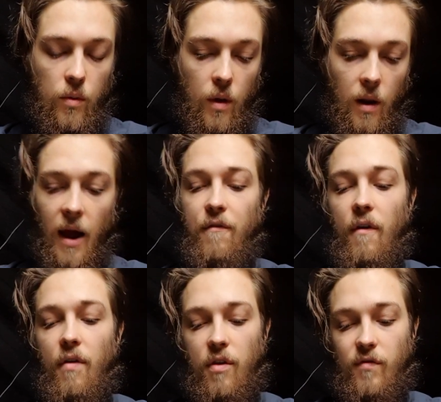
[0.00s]
life
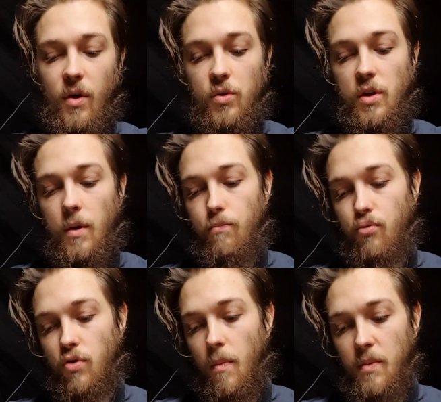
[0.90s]
throws
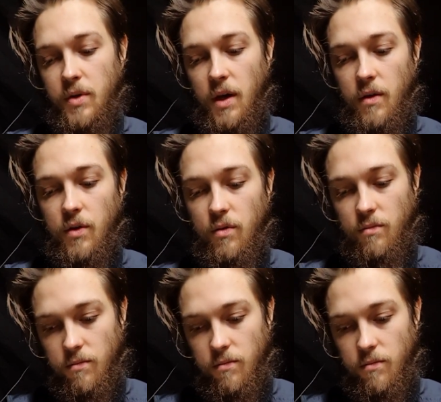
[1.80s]
problems at you.